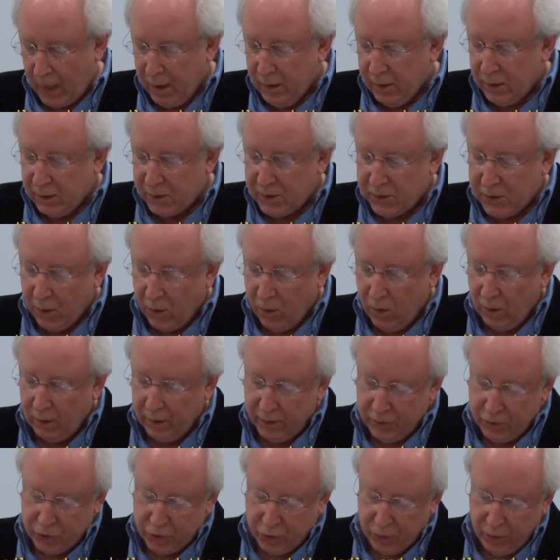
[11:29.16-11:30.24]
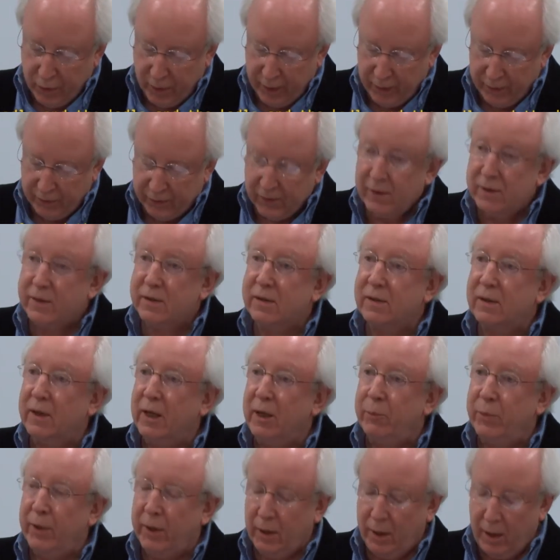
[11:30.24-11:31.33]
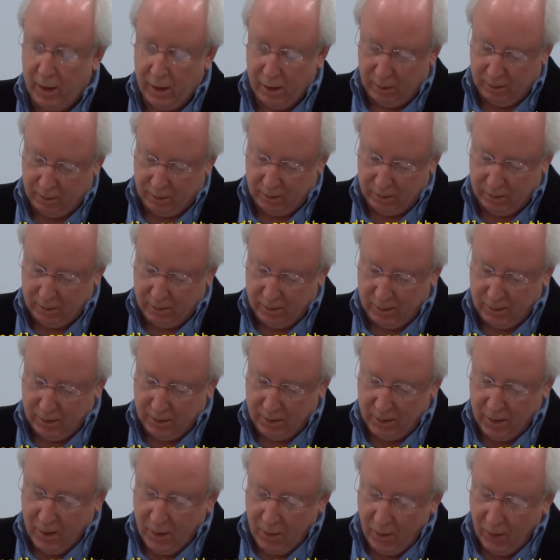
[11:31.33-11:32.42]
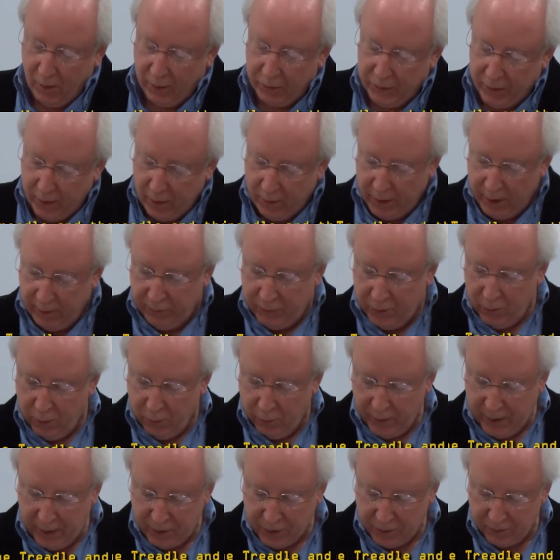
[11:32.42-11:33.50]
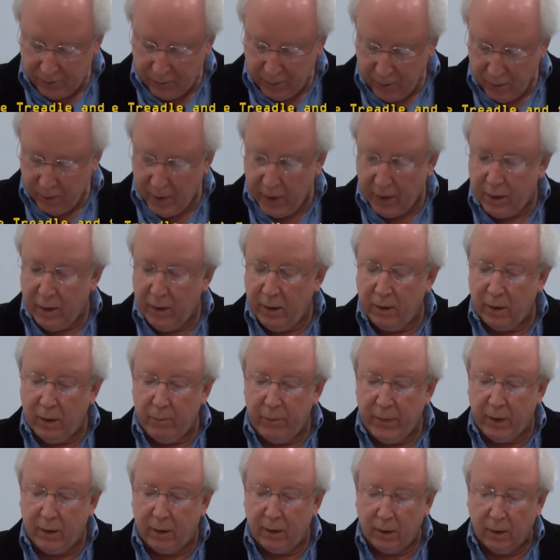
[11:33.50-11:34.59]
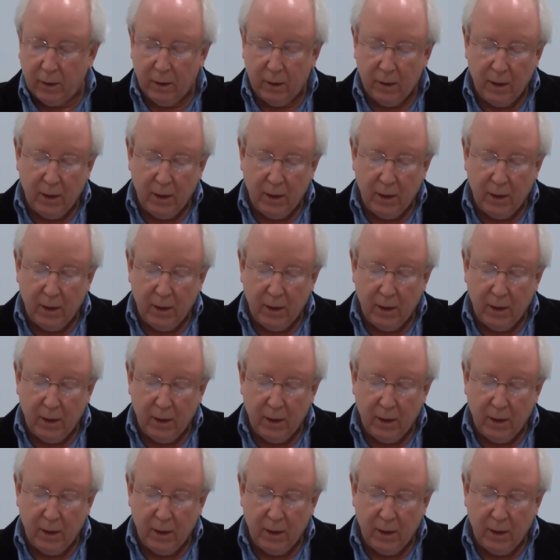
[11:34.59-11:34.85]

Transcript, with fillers: The soul enjoys sleeping in, although if you reach for it in the middle